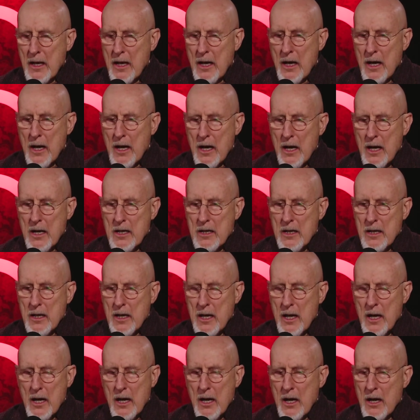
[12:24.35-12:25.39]
Uh,
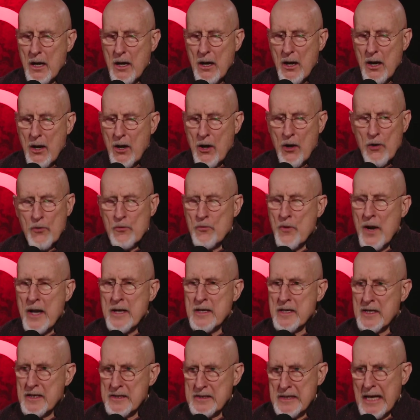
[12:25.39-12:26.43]
uh,
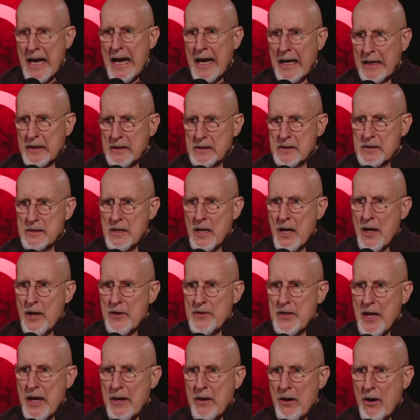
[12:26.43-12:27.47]
horrendous acts
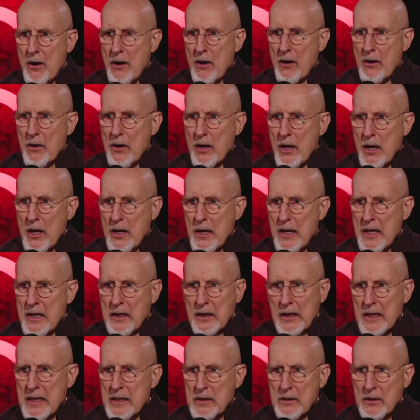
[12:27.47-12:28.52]
that are
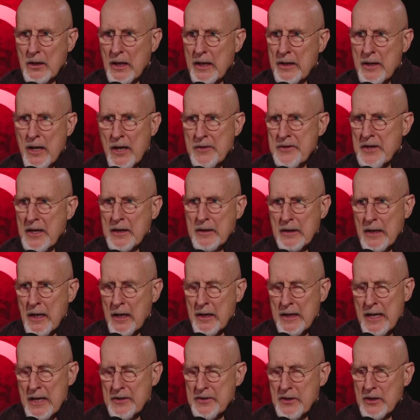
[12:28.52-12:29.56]
illegal and uneth
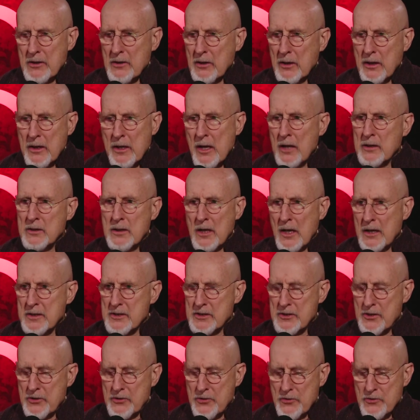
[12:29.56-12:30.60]
unethical and
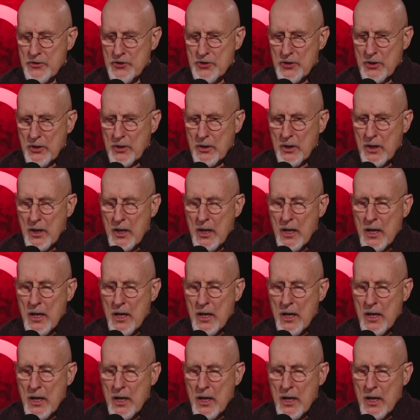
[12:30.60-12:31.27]
unconstitutional.